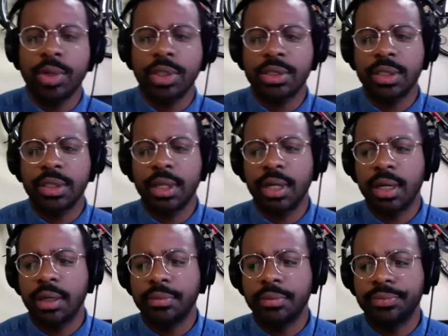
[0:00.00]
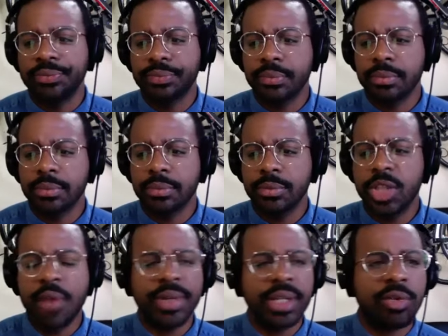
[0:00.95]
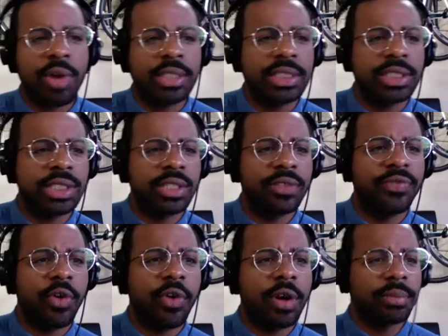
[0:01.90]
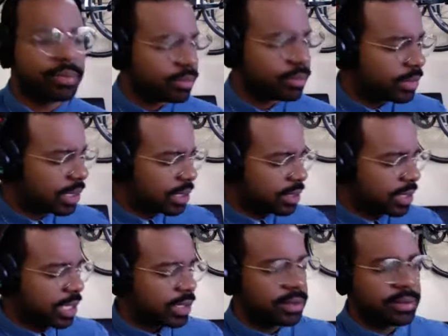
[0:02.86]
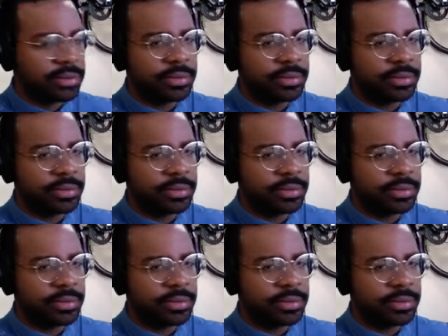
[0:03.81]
what's a, um? Do you have any questions in the forum? That's their name.